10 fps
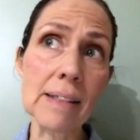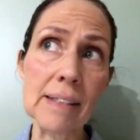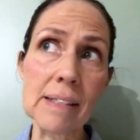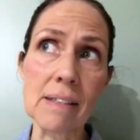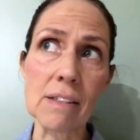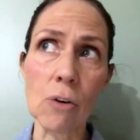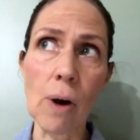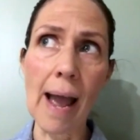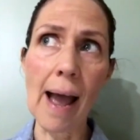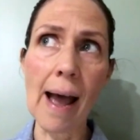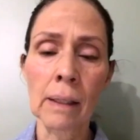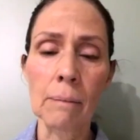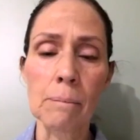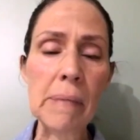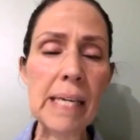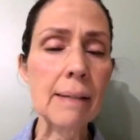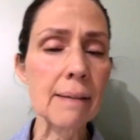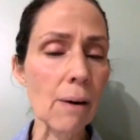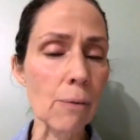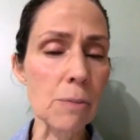it still had meat that was